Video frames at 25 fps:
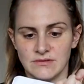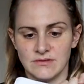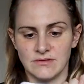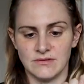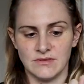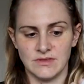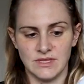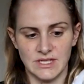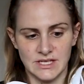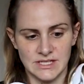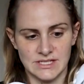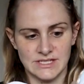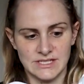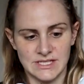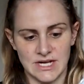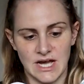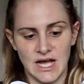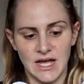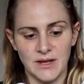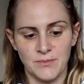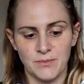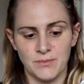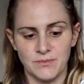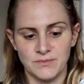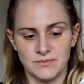this
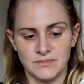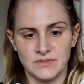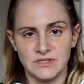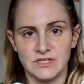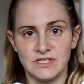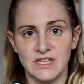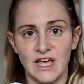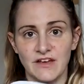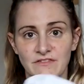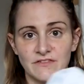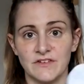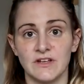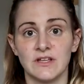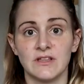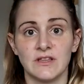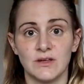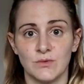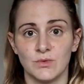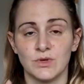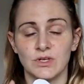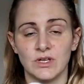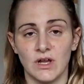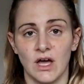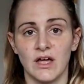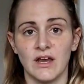type definitely
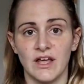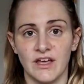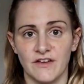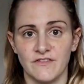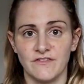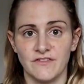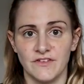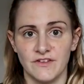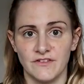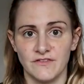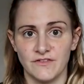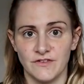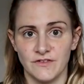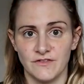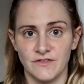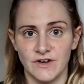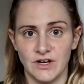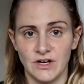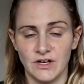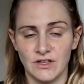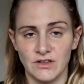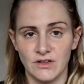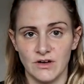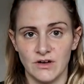would not have fit for very